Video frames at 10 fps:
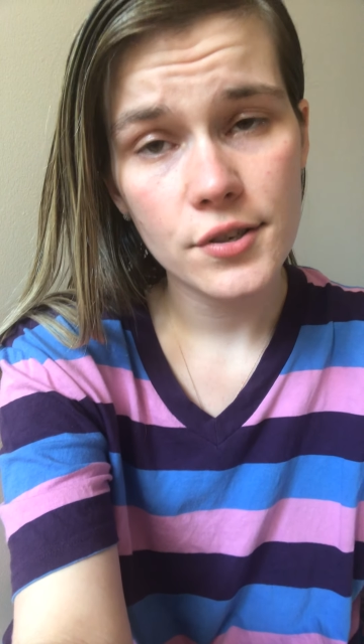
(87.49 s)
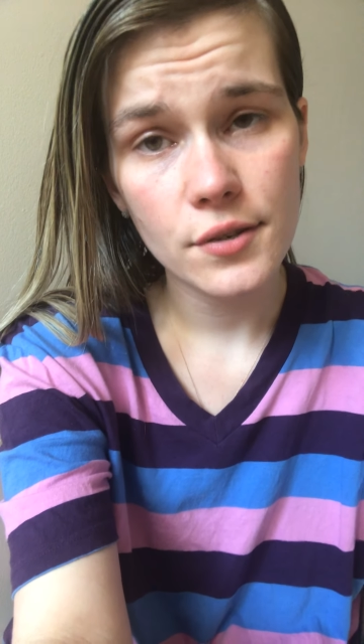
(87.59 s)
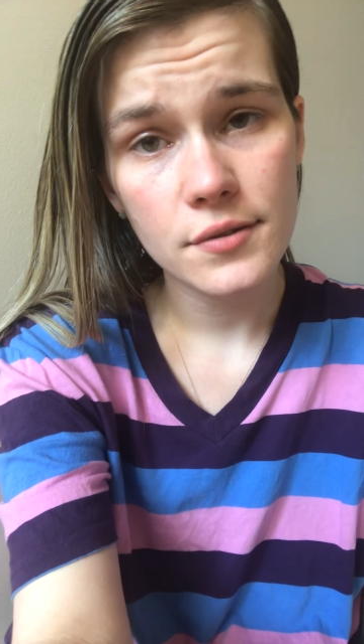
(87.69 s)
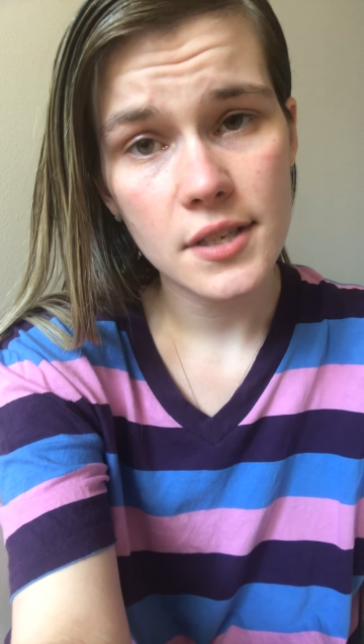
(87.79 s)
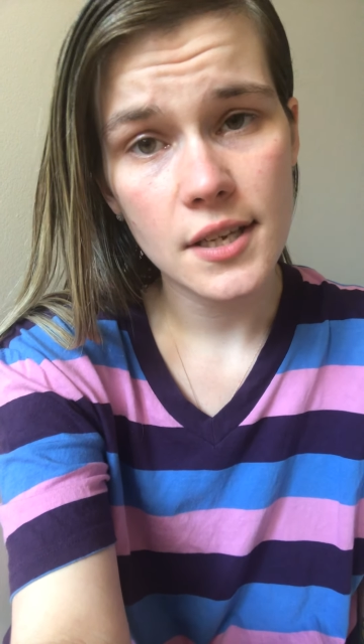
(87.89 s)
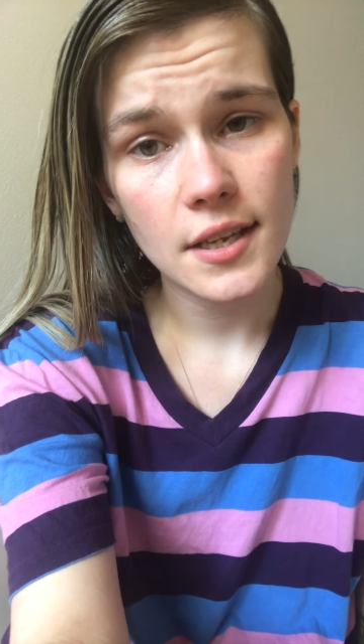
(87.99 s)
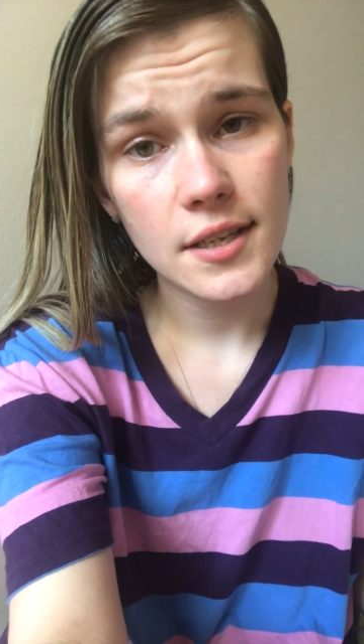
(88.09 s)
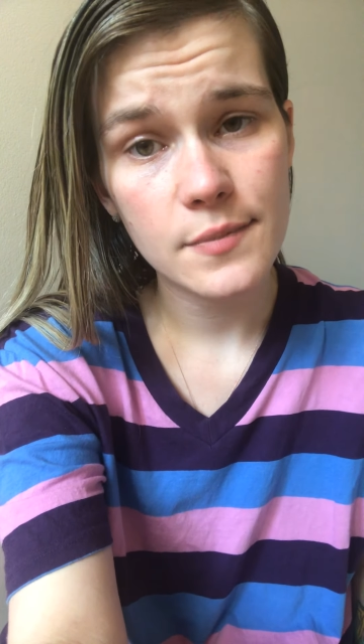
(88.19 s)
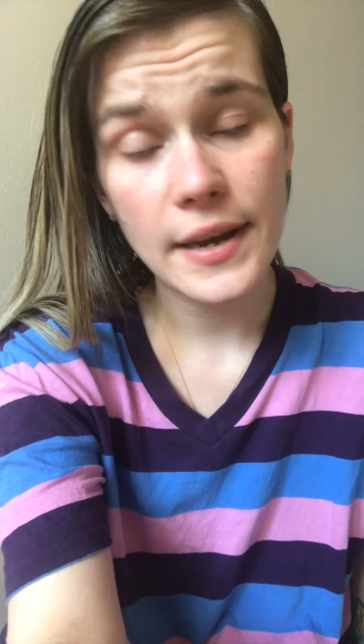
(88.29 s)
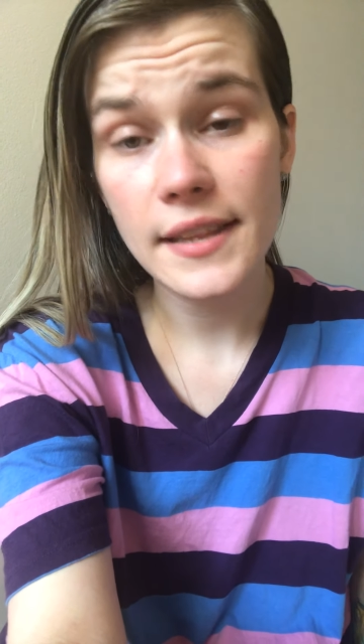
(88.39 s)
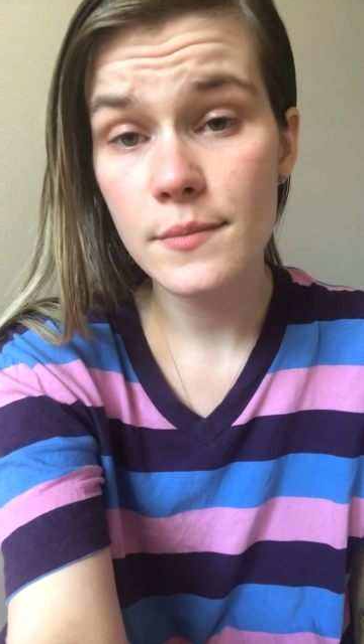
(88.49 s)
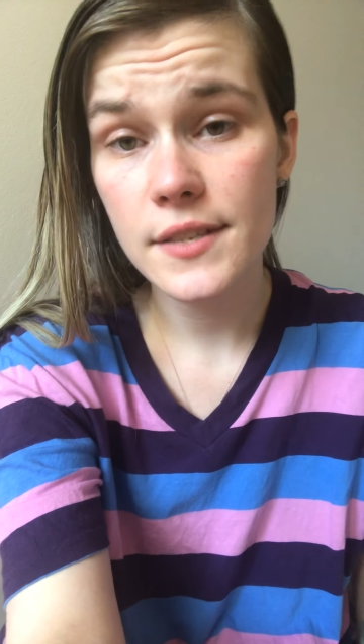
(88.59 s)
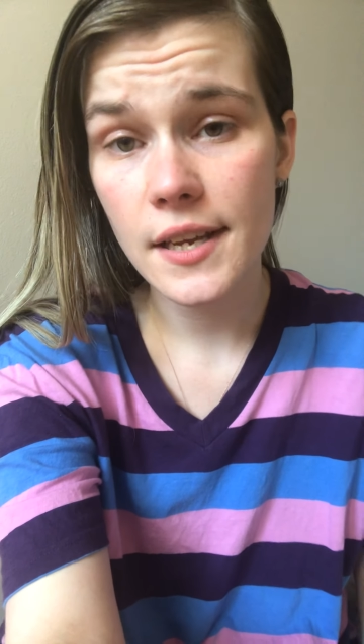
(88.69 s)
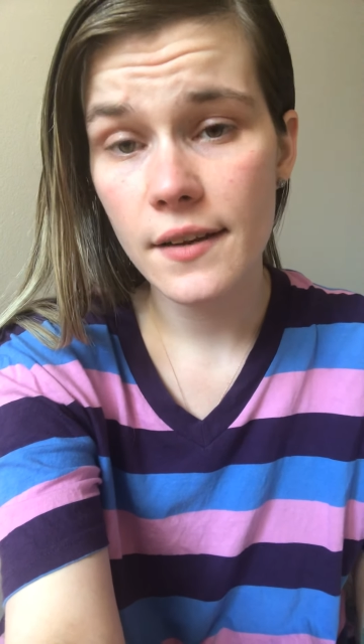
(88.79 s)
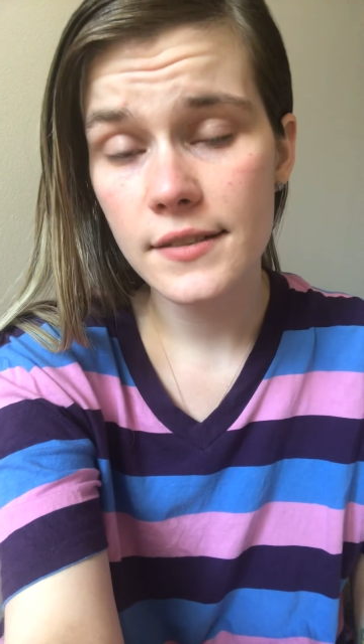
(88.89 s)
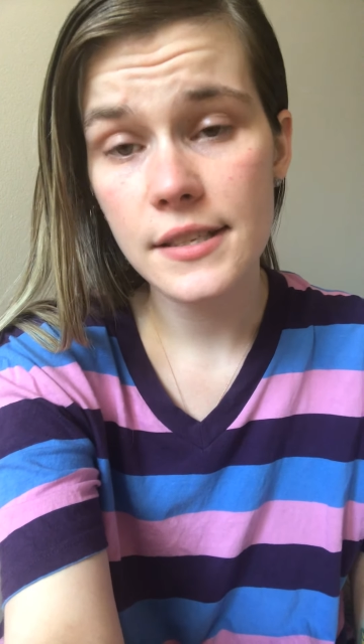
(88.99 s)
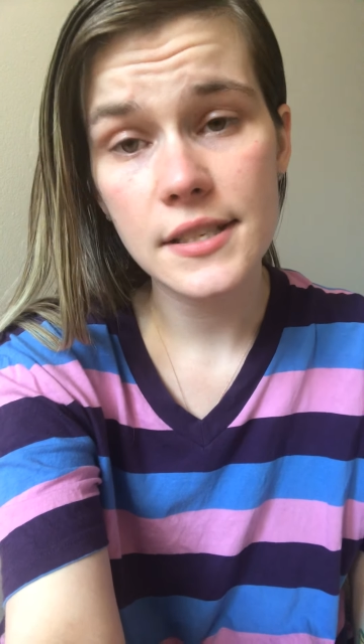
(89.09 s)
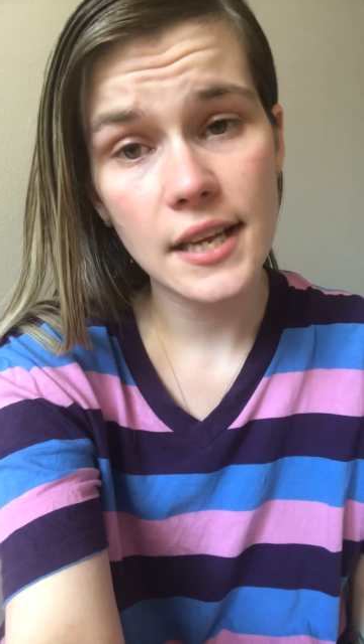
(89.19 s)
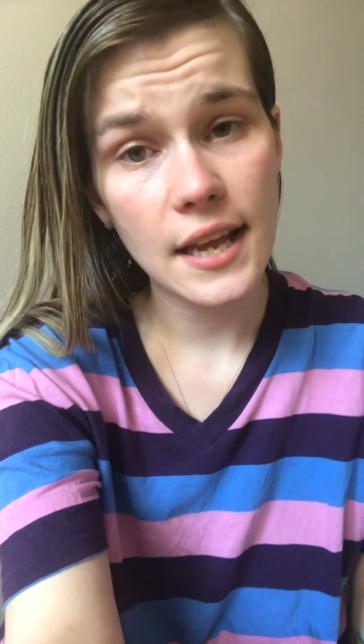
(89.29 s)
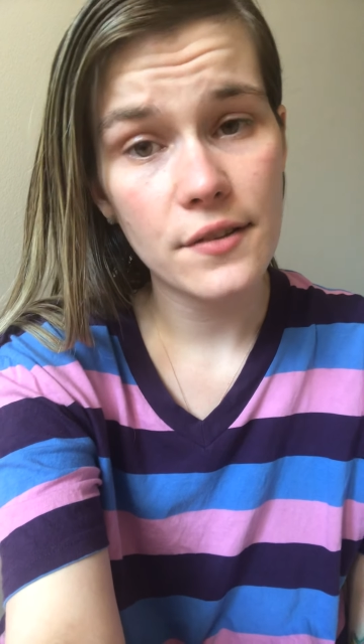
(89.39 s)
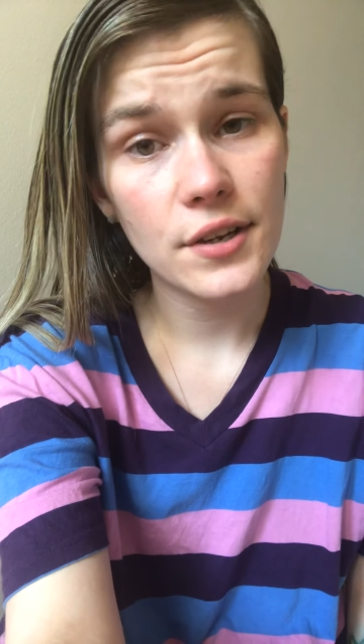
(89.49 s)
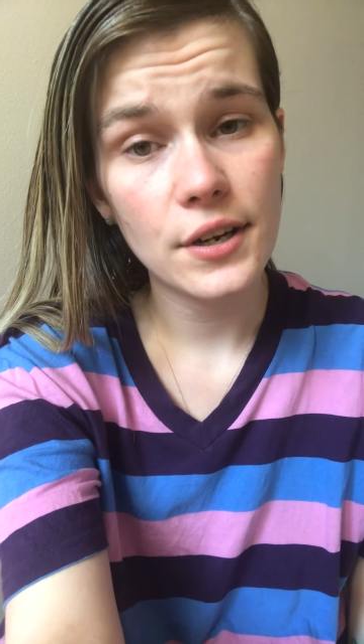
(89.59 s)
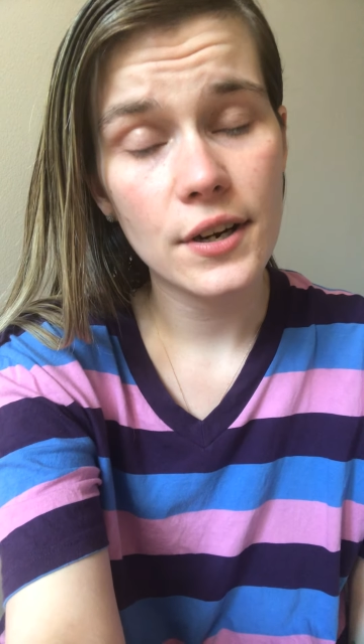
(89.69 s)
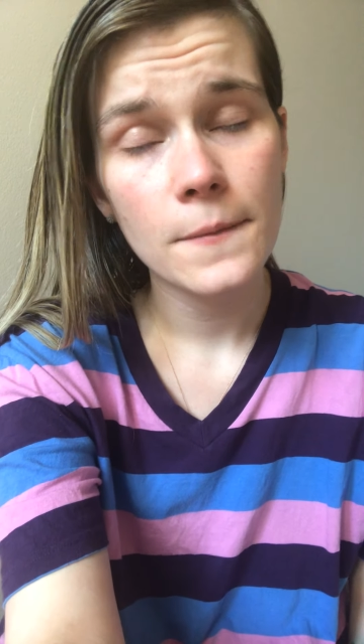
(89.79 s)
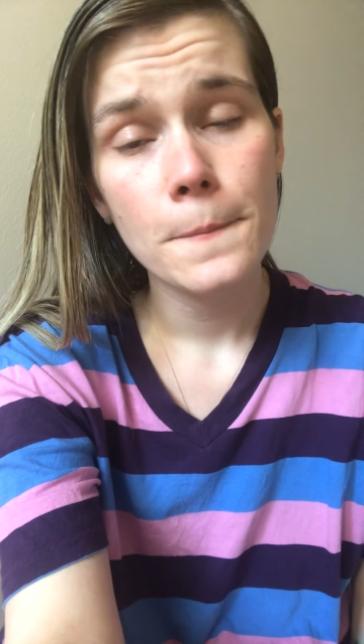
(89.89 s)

doses by themselves and together,